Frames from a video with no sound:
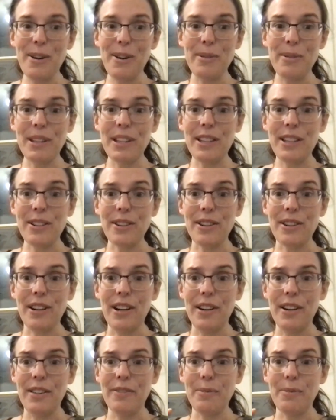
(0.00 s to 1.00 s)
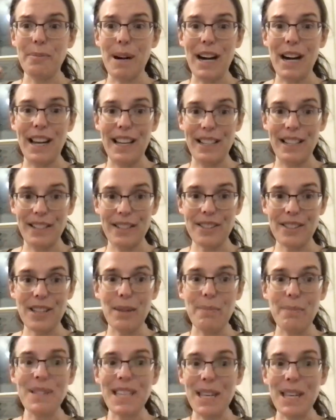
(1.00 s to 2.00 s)
co-leader of my
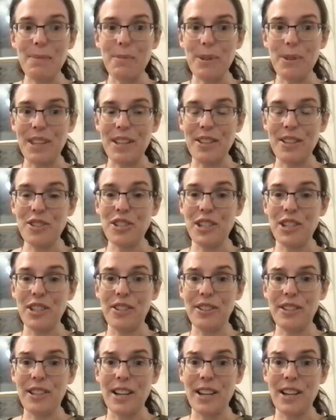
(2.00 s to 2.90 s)
sub-team within SHIELD,